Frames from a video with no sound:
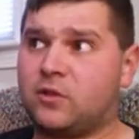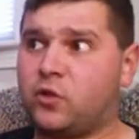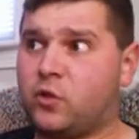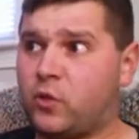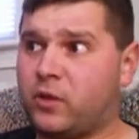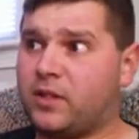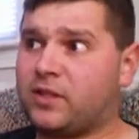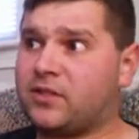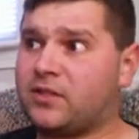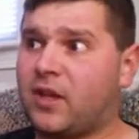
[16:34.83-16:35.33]

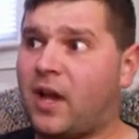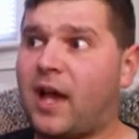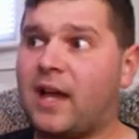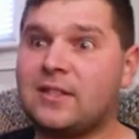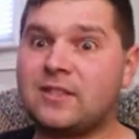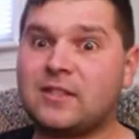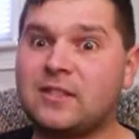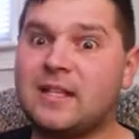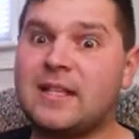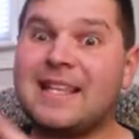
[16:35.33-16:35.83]

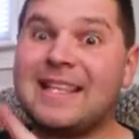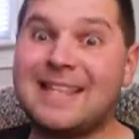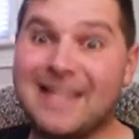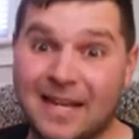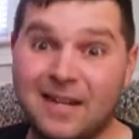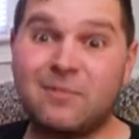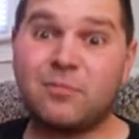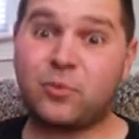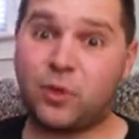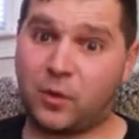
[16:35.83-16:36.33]
criticize,
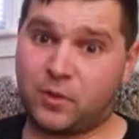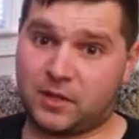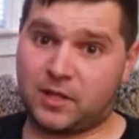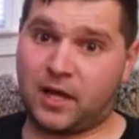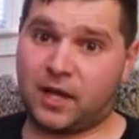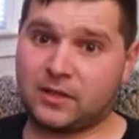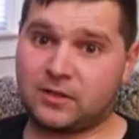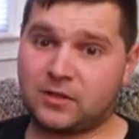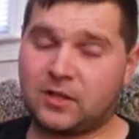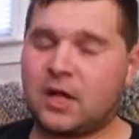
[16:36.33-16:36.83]
then
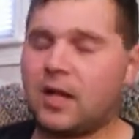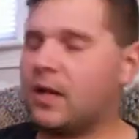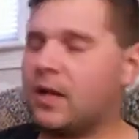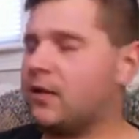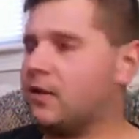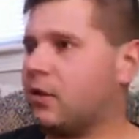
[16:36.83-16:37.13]
protest.